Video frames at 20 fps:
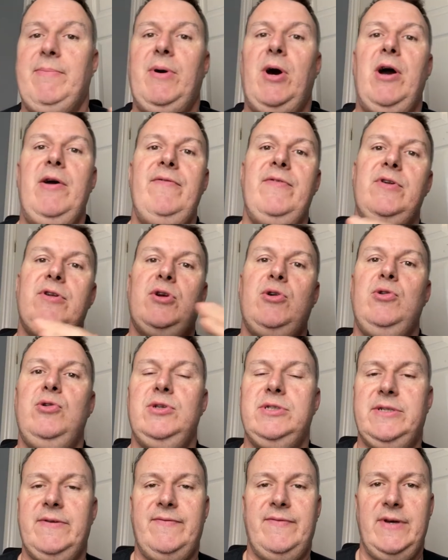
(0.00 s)
But over the
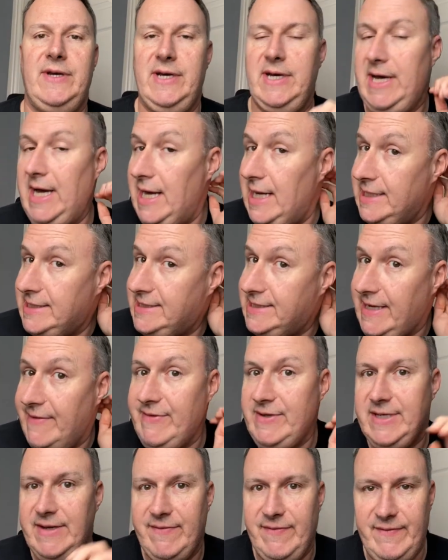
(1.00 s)
course of
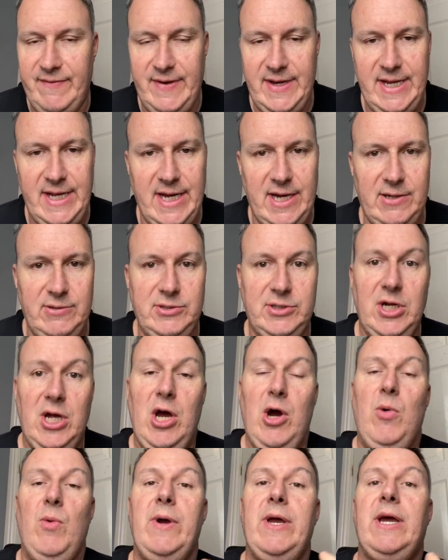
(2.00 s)
seven different videos,
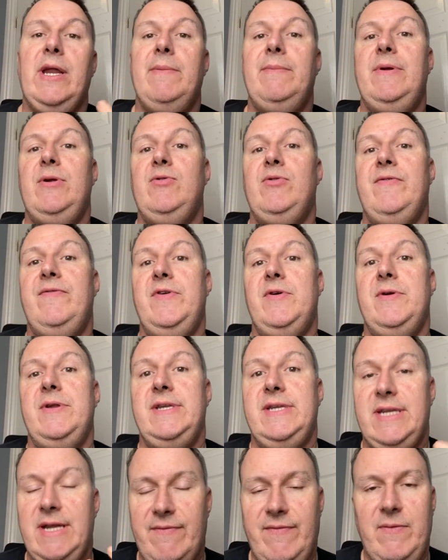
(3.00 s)
we're going to be reviewing
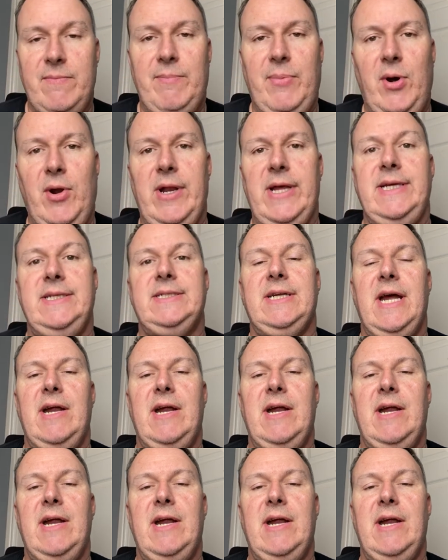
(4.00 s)
different Polly's.